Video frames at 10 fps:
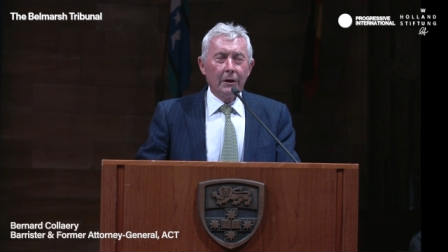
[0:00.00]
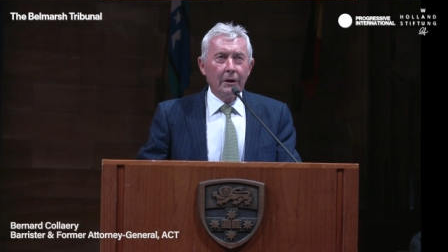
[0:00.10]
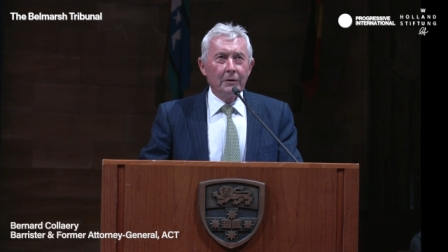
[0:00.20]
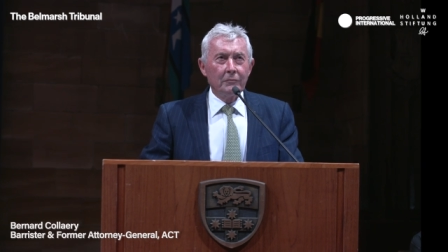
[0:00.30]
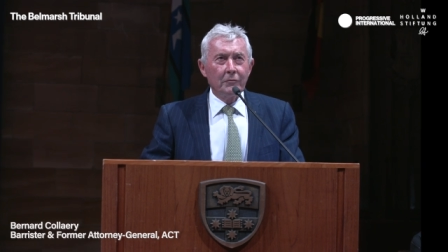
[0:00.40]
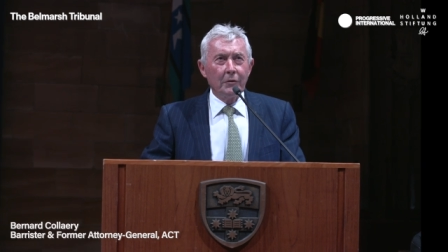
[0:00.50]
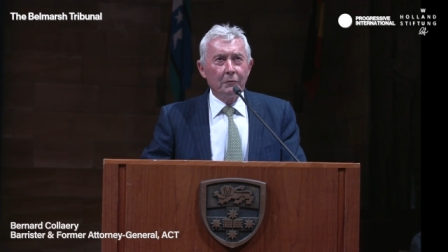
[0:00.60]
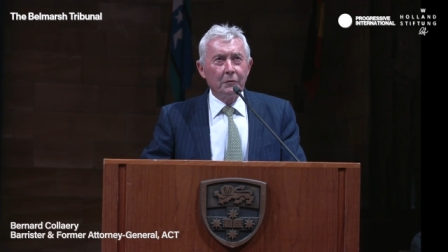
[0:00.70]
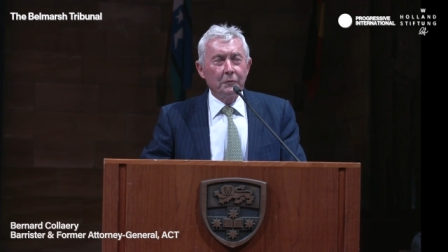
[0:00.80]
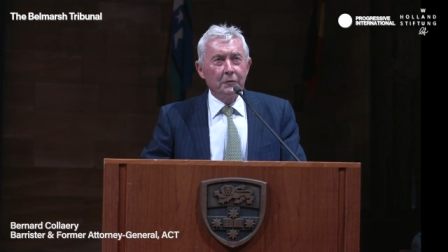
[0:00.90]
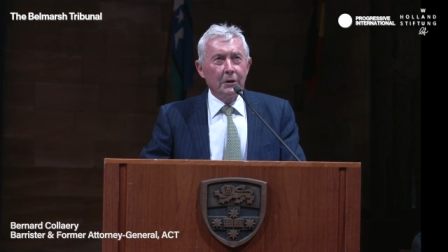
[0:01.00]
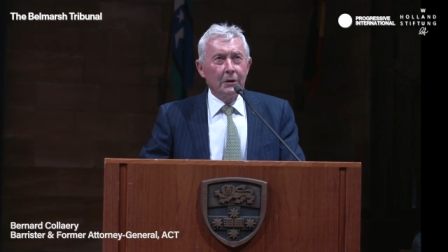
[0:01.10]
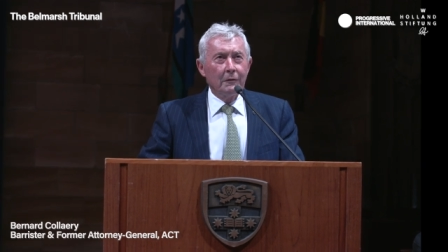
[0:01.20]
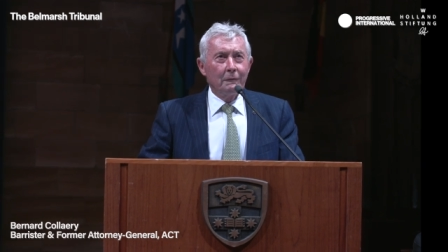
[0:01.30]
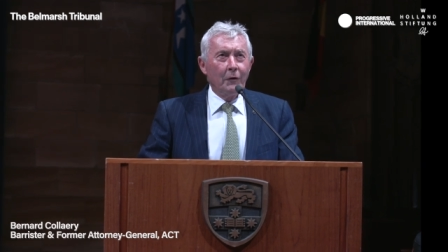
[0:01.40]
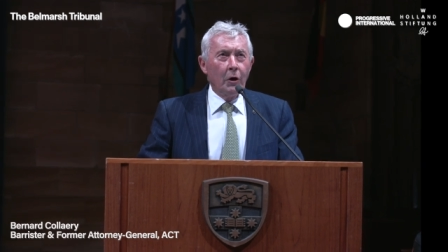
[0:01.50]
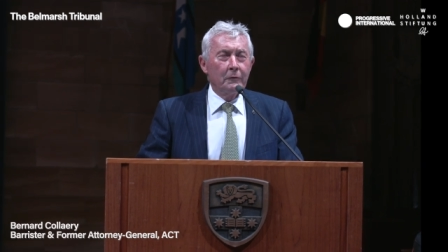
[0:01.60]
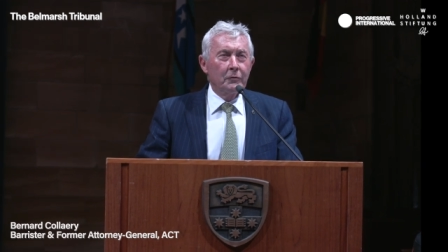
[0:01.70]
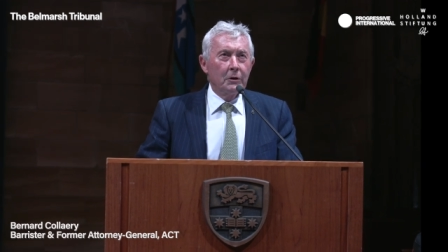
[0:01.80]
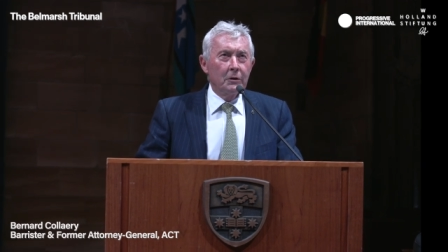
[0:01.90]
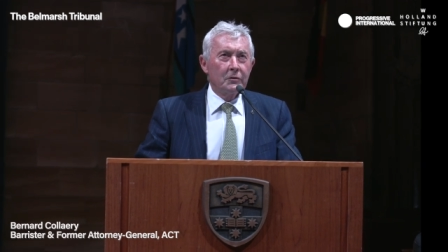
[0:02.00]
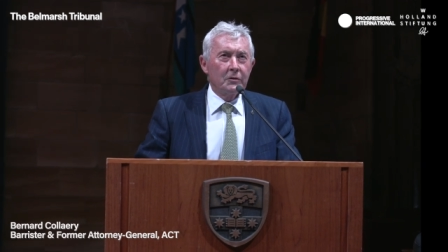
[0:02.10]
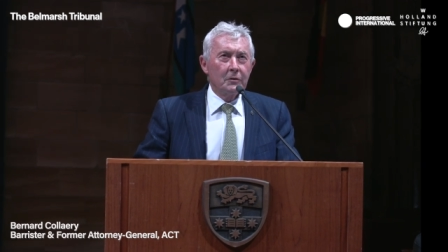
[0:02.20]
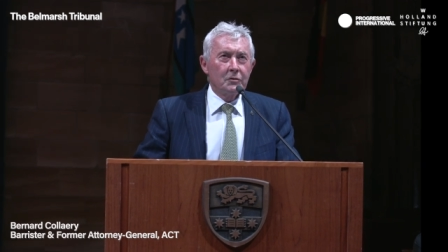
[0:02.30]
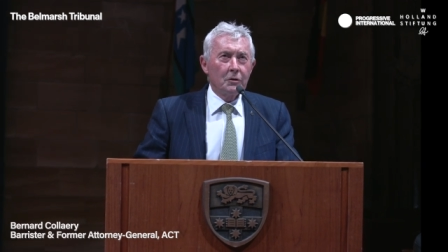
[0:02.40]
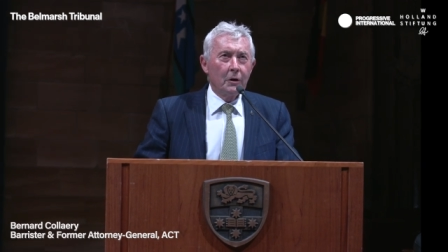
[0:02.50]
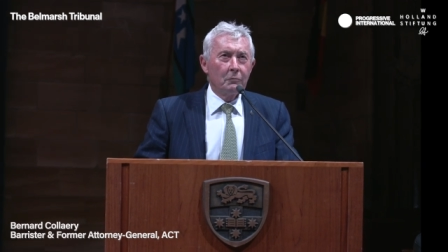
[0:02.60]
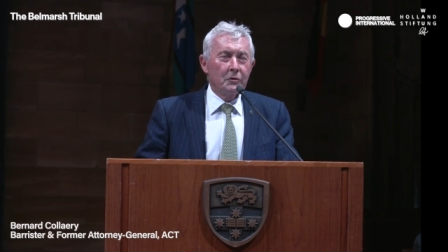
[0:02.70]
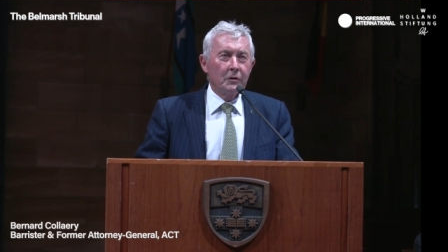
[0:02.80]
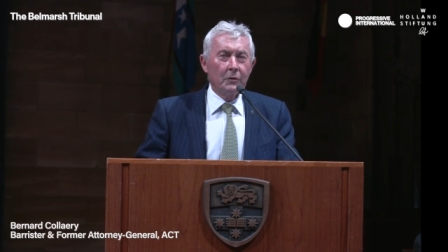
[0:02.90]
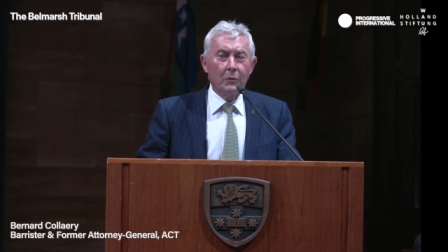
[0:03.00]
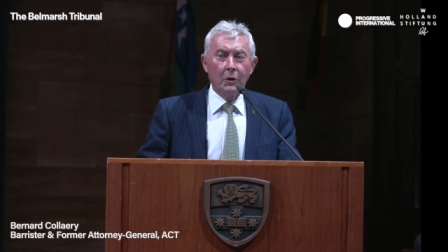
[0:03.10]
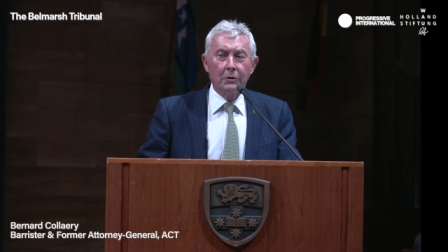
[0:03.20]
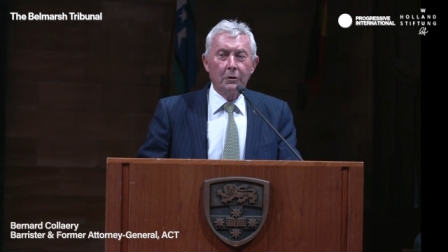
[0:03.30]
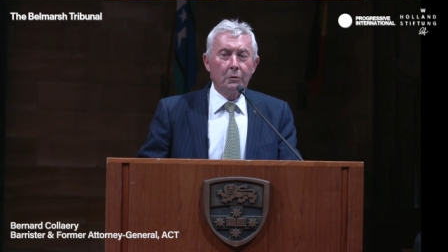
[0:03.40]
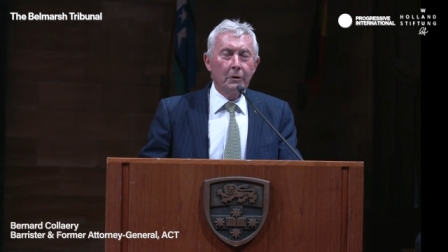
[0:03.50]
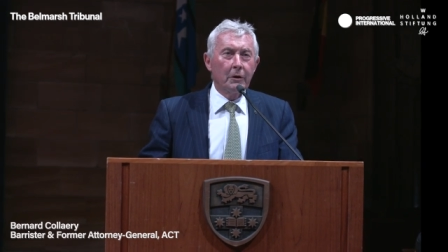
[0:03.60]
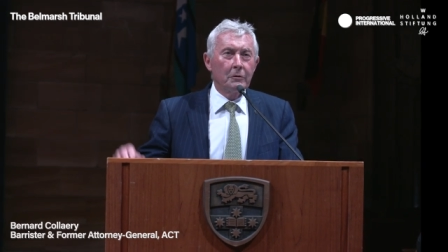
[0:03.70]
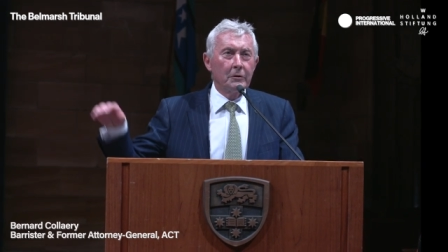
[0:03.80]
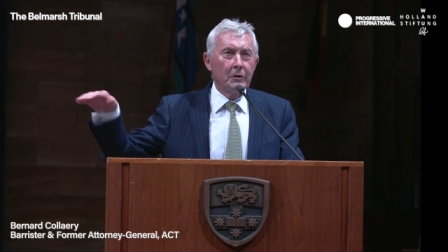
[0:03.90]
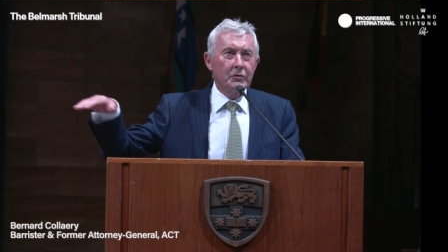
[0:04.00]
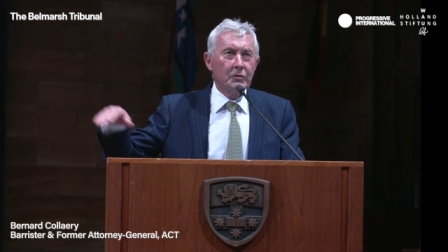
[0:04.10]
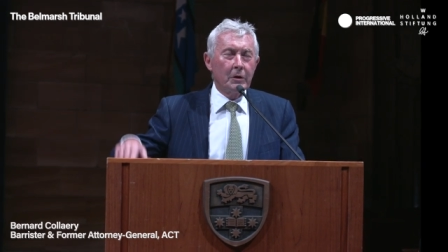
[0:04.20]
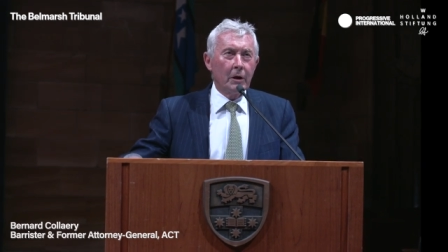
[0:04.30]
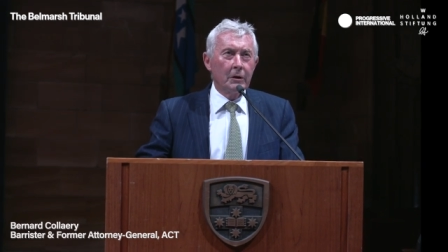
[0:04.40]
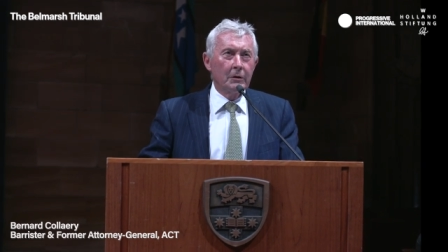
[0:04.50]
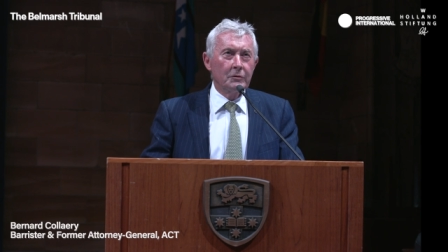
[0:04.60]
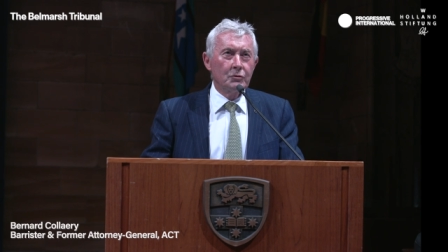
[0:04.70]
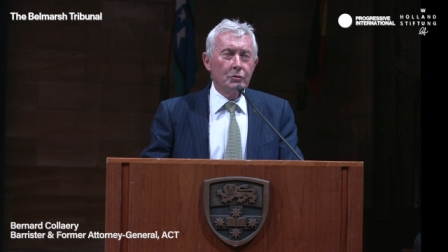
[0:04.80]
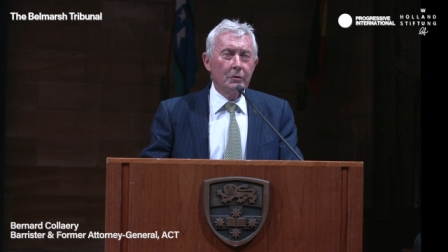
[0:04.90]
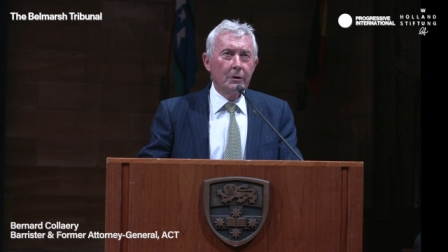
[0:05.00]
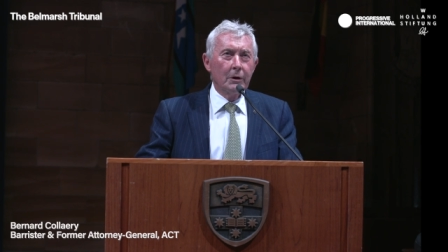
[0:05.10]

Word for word: and 55 years since I received my degree on this stage.